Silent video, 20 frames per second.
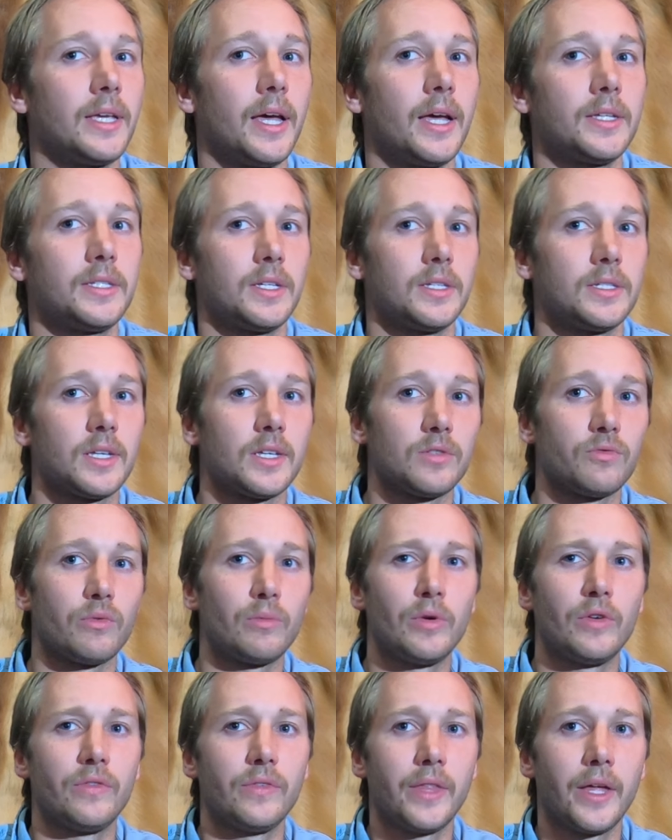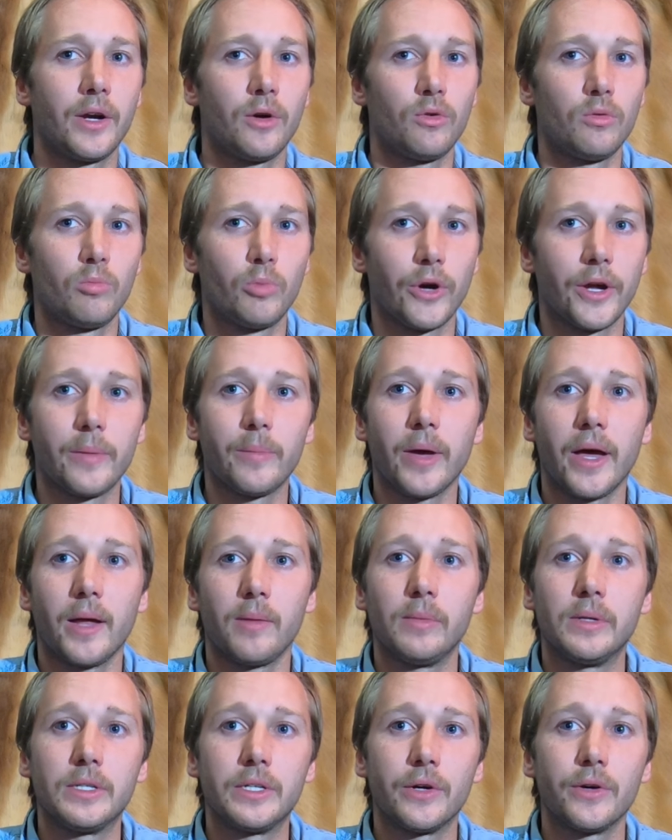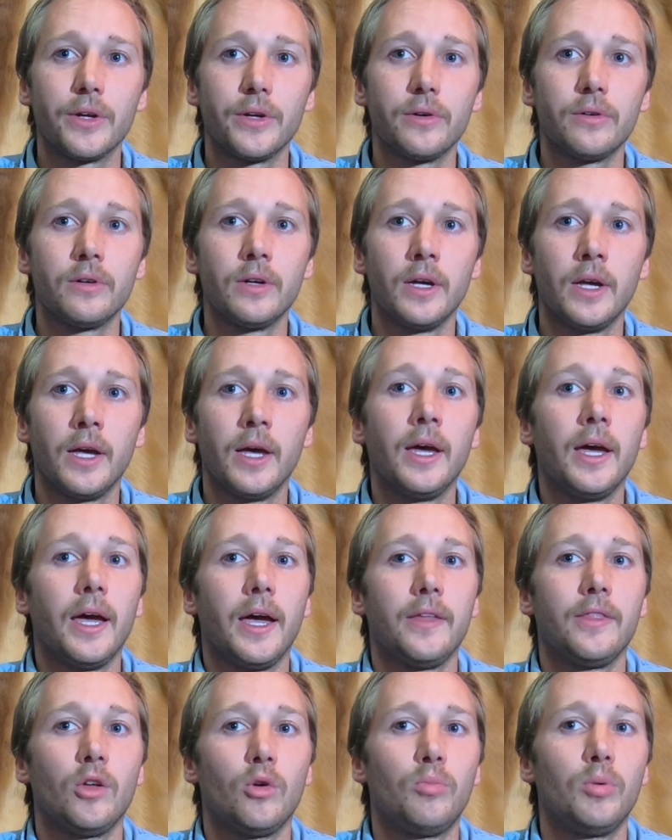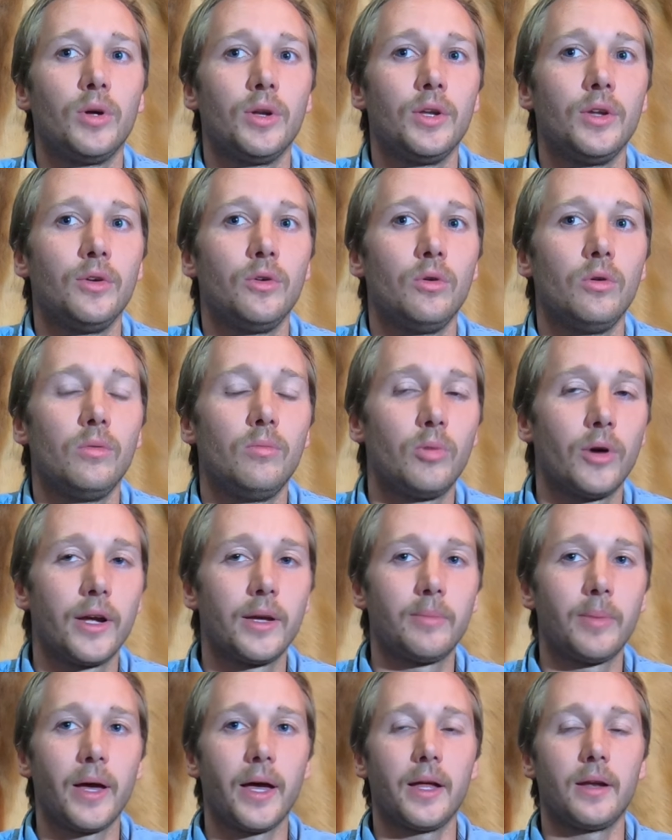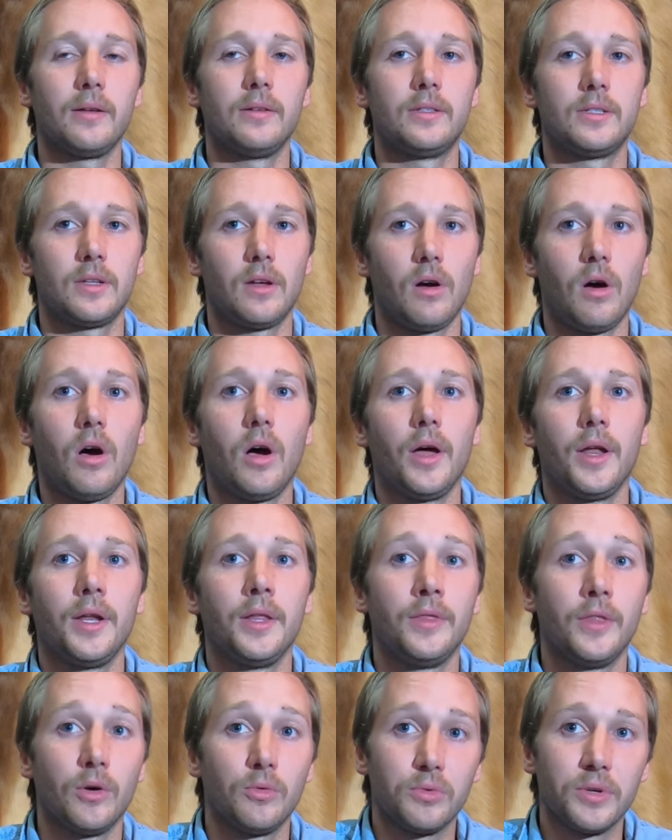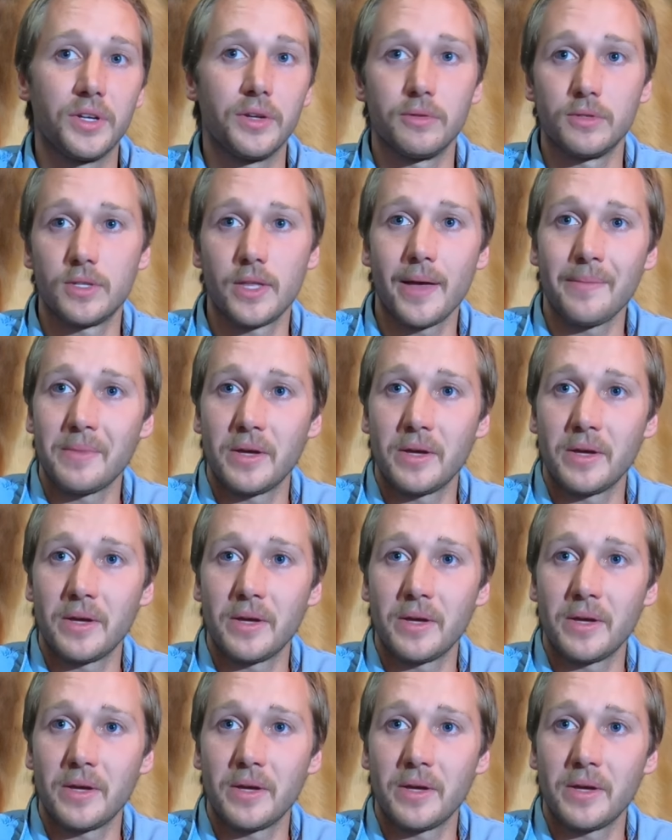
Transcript: guess, is he's removing that old brake pad material, and they'll put new brake pads on, and they'll reuse that